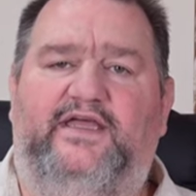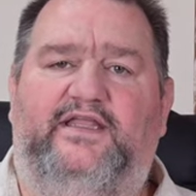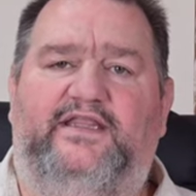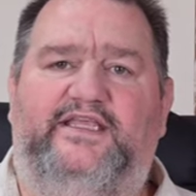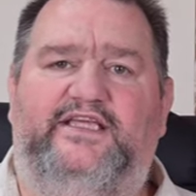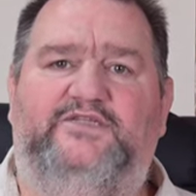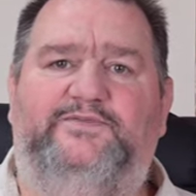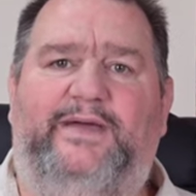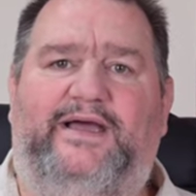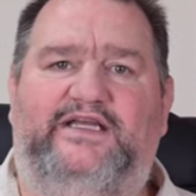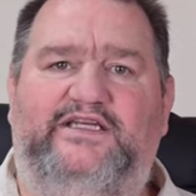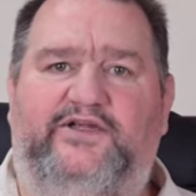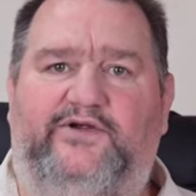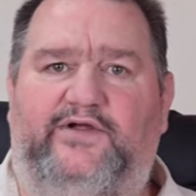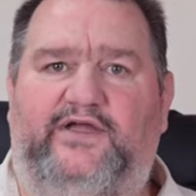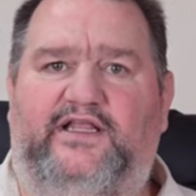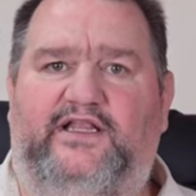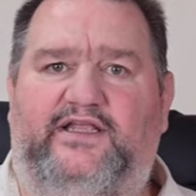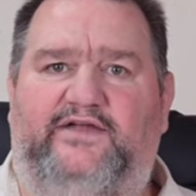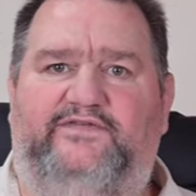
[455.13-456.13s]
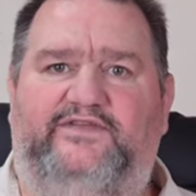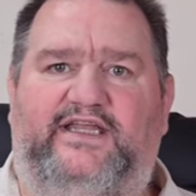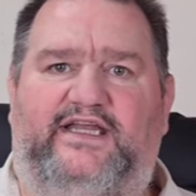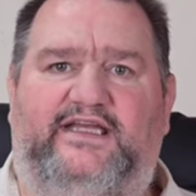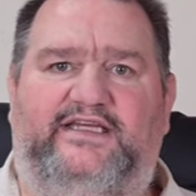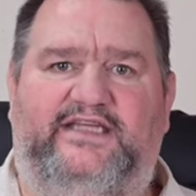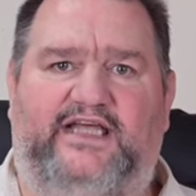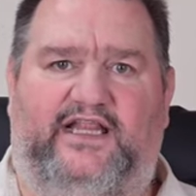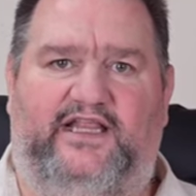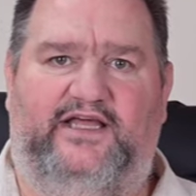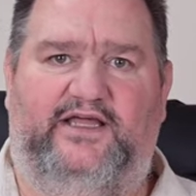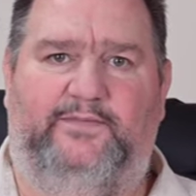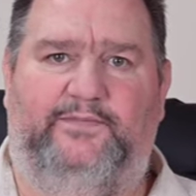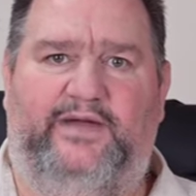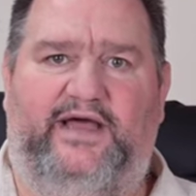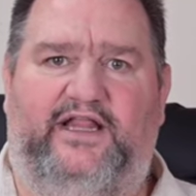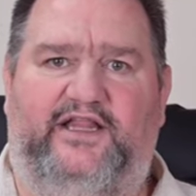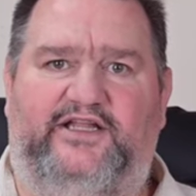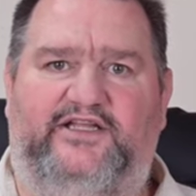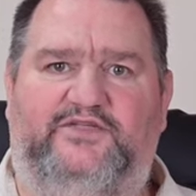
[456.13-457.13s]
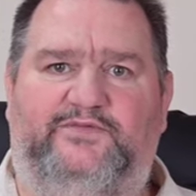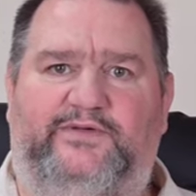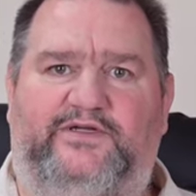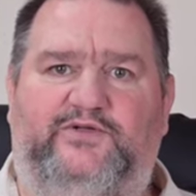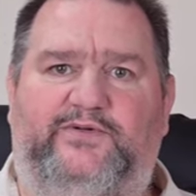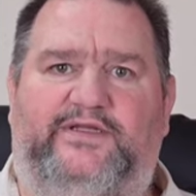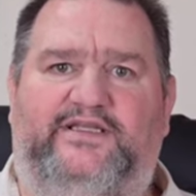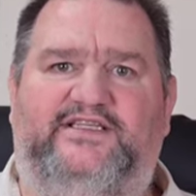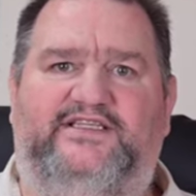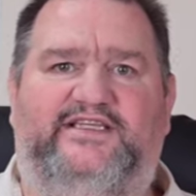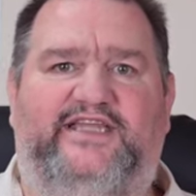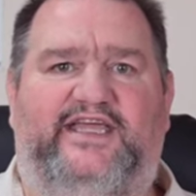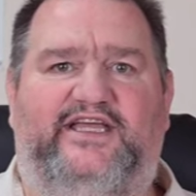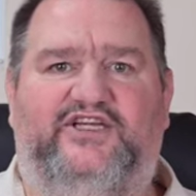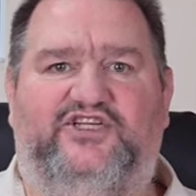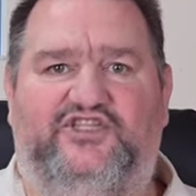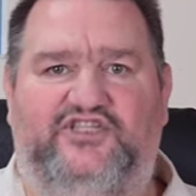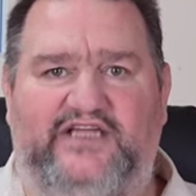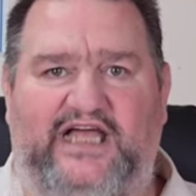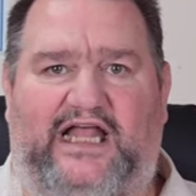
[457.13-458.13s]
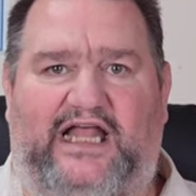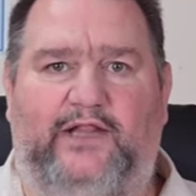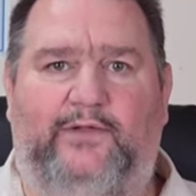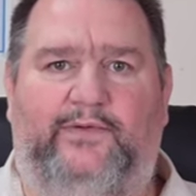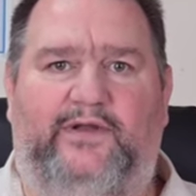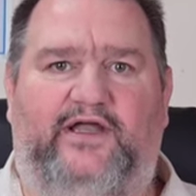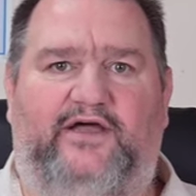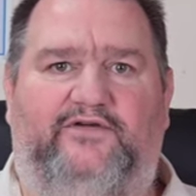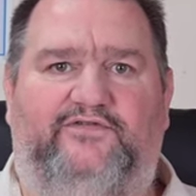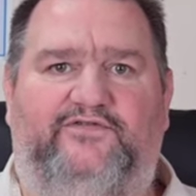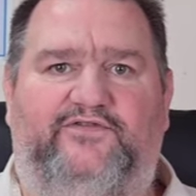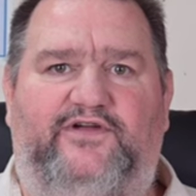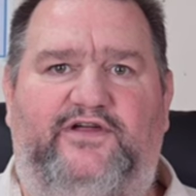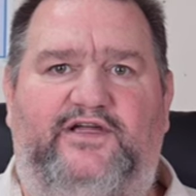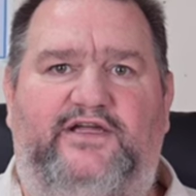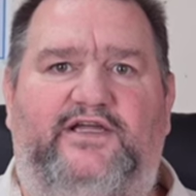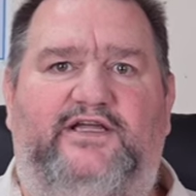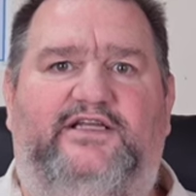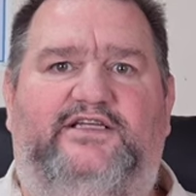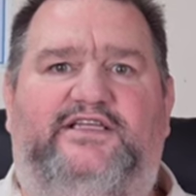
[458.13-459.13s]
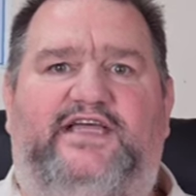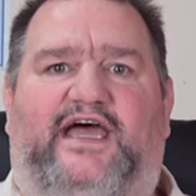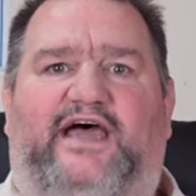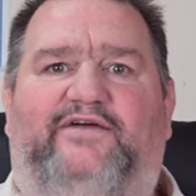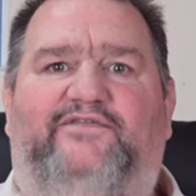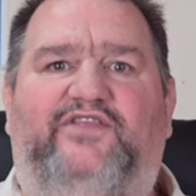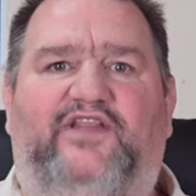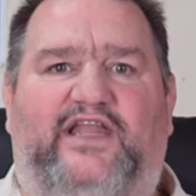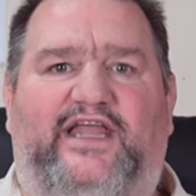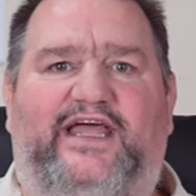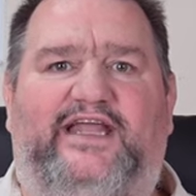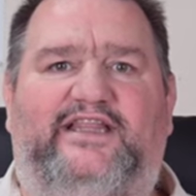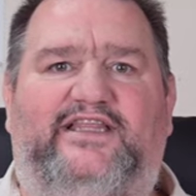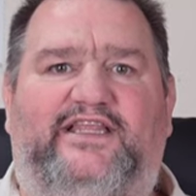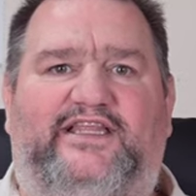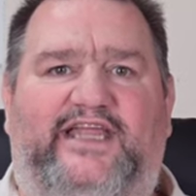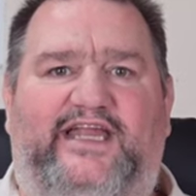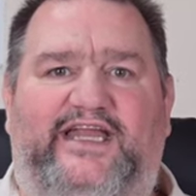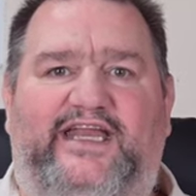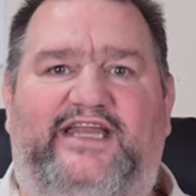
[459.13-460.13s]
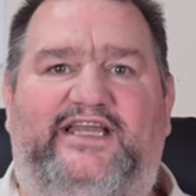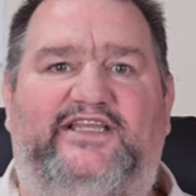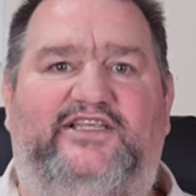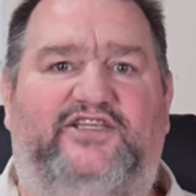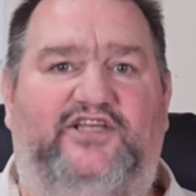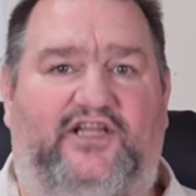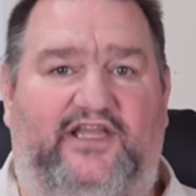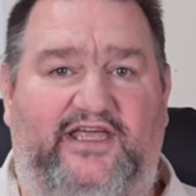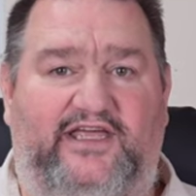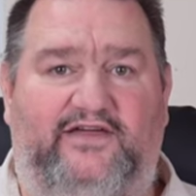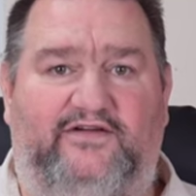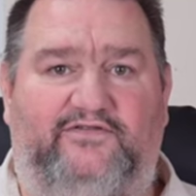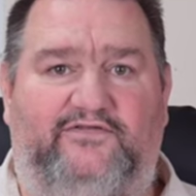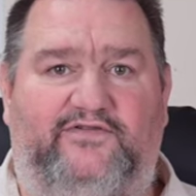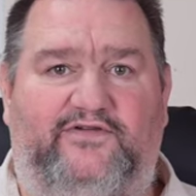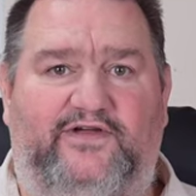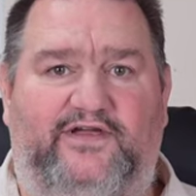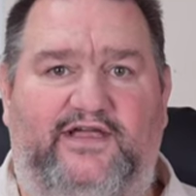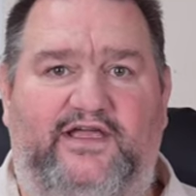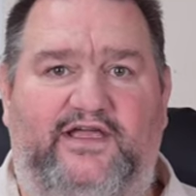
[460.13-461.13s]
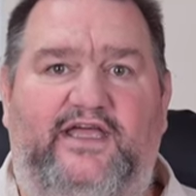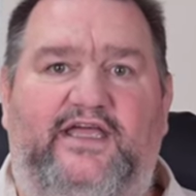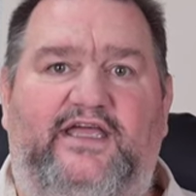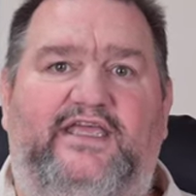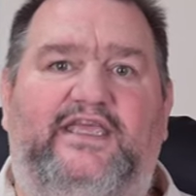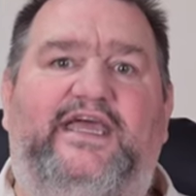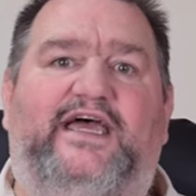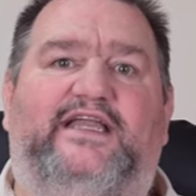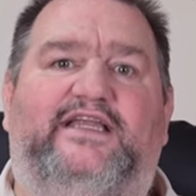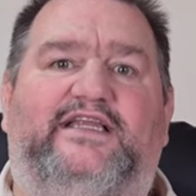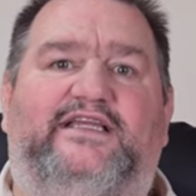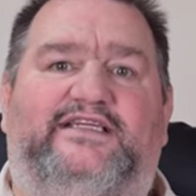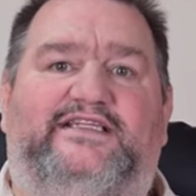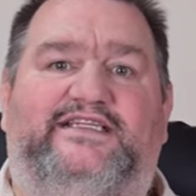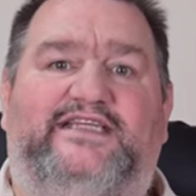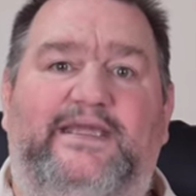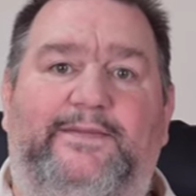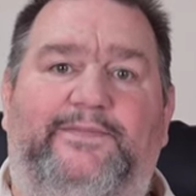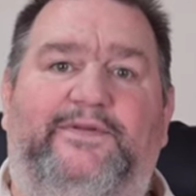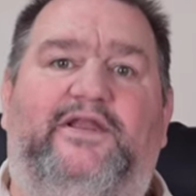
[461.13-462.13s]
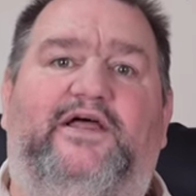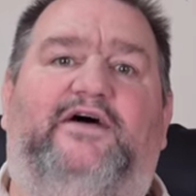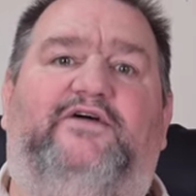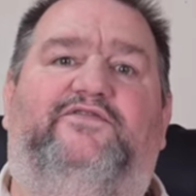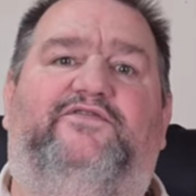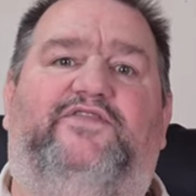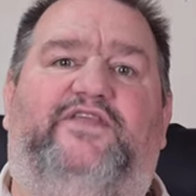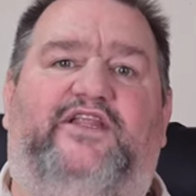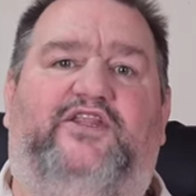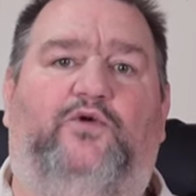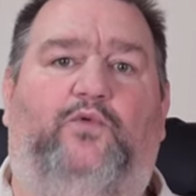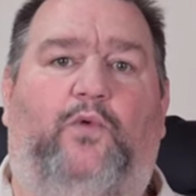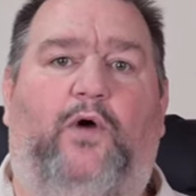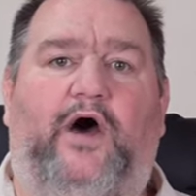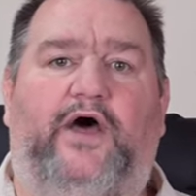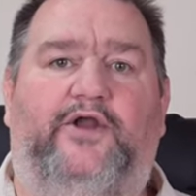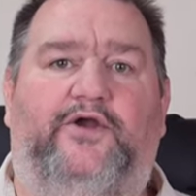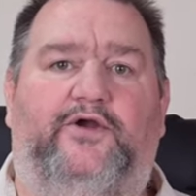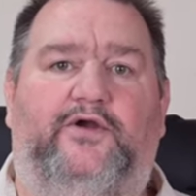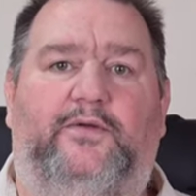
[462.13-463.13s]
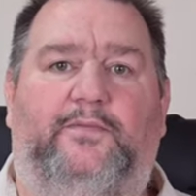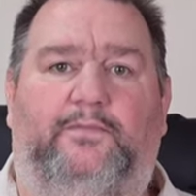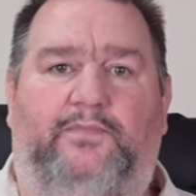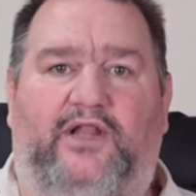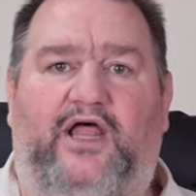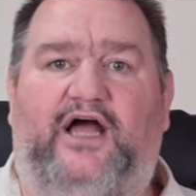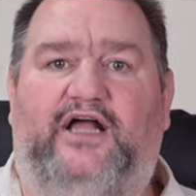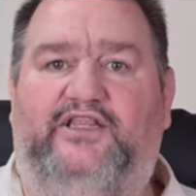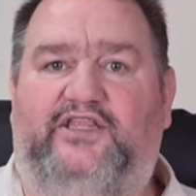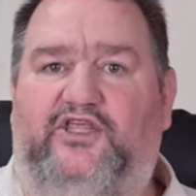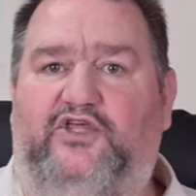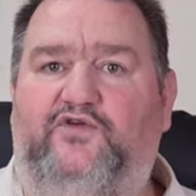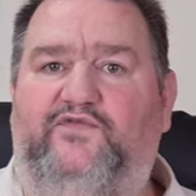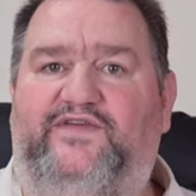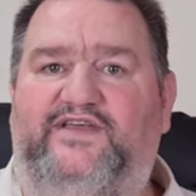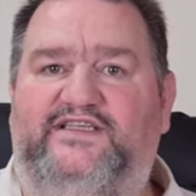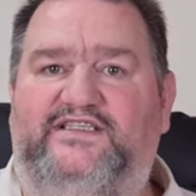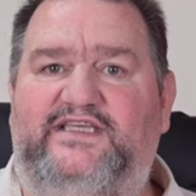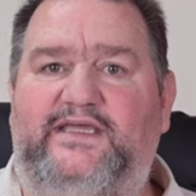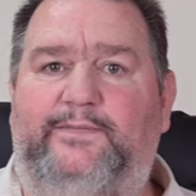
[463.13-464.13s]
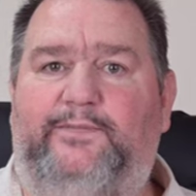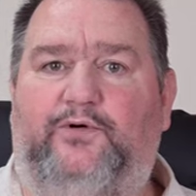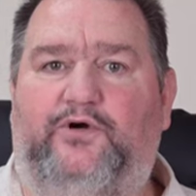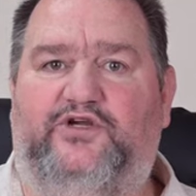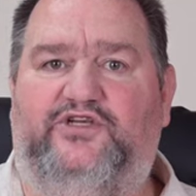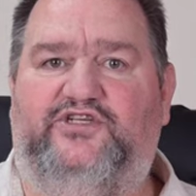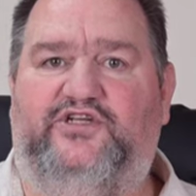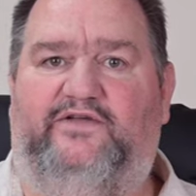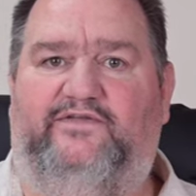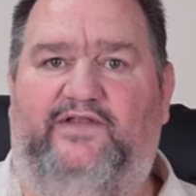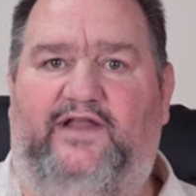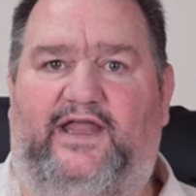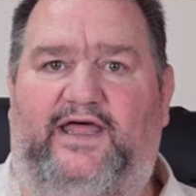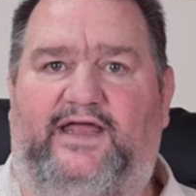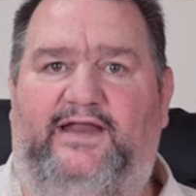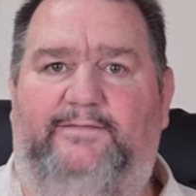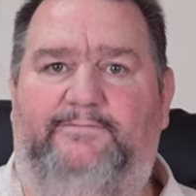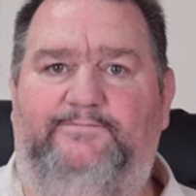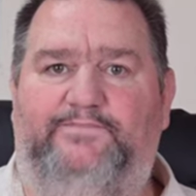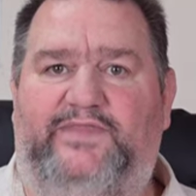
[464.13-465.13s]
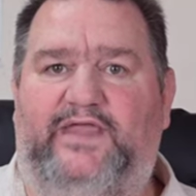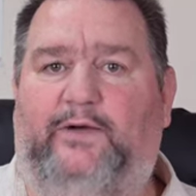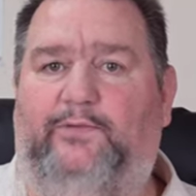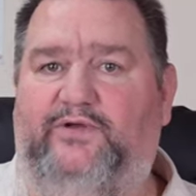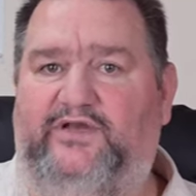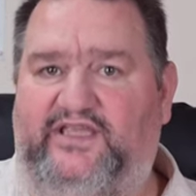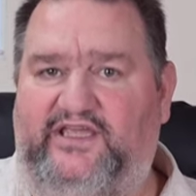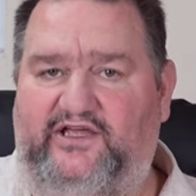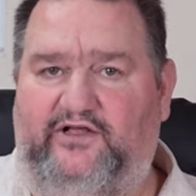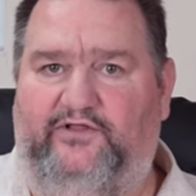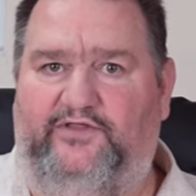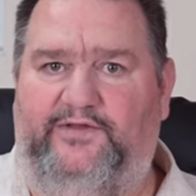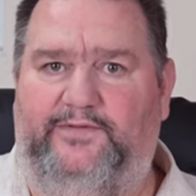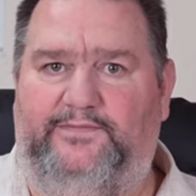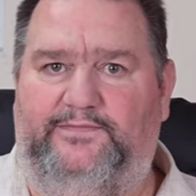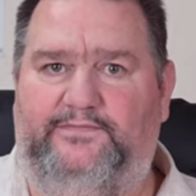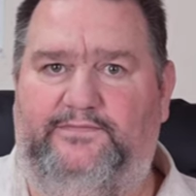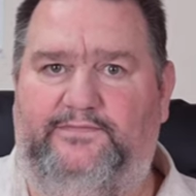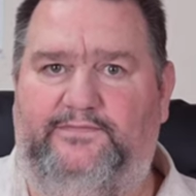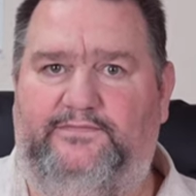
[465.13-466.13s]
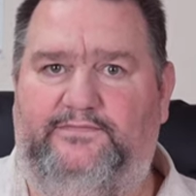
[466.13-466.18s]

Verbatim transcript: These bacteria lived in a delicate balance between staying shallow enough to have the light that they needed to live, yet deep enough that the water blocked the U V C portion of the light that would kill them.